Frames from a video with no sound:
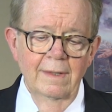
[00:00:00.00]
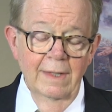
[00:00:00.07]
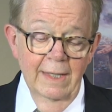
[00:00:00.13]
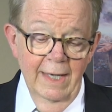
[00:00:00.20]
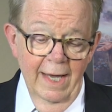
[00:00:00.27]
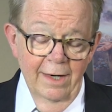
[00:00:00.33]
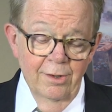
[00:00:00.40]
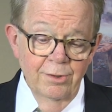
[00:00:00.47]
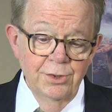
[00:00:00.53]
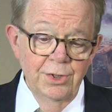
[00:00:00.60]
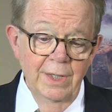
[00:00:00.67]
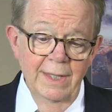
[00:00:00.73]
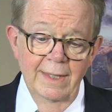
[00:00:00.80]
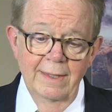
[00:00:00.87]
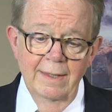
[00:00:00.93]
The
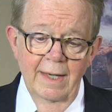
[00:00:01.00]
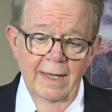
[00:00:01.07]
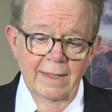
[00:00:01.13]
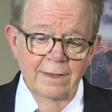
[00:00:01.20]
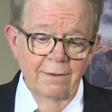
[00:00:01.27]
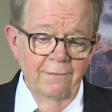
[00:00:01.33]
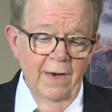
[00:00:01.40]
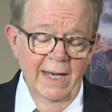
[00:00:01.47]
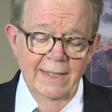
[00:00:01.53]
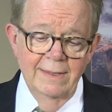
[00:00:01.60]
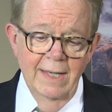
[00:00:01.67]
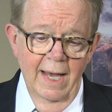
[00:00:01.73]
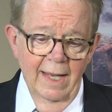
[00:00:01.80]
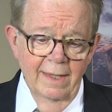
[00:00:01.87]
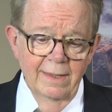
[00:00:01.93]
energy and the
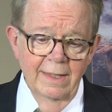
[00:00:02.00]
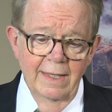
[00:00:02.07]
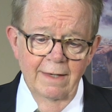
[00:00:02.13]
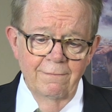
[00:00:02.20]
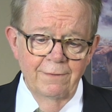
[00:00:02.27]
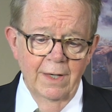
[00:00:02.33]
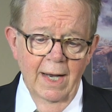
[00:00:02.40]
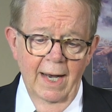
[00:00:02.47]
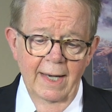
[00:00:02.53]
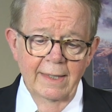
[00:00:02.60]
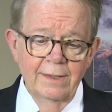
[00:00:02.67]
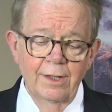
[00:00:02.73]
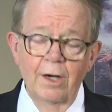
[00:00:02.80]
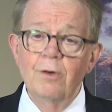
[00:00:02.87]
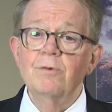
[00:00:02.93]
vitality of
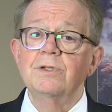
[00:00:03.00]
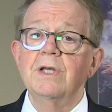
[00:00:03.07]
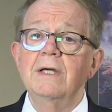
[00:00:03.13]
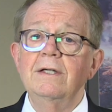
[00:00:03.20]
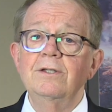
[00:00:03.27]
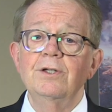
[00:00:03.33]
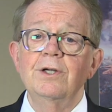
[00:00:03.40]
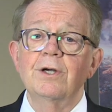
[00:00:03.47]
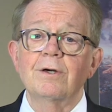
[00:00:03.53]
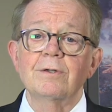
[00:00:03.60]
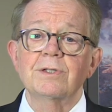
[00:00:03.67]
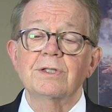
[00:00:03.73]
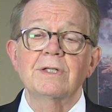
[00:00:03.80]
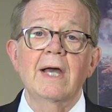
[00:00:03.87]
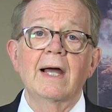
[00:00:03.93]
God goes into your
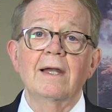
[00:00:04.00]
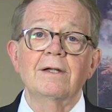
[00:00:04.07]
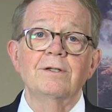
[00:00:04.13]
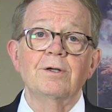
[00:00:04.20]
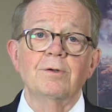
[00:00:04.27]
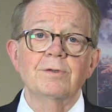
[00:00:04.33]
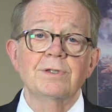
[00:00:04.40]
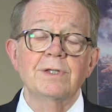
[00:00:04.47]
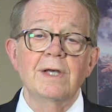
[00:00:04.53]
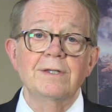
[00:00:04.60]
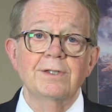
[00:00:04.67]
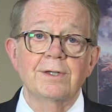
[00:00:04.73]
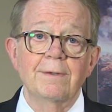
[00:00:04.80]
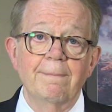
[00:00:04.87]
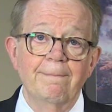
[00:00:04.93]
skeletal
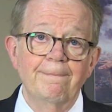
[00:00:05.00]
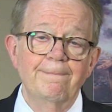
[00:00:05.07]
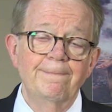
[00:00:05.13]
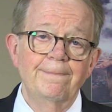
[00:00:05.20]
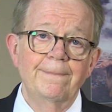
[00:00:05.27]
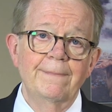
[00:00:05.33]
system,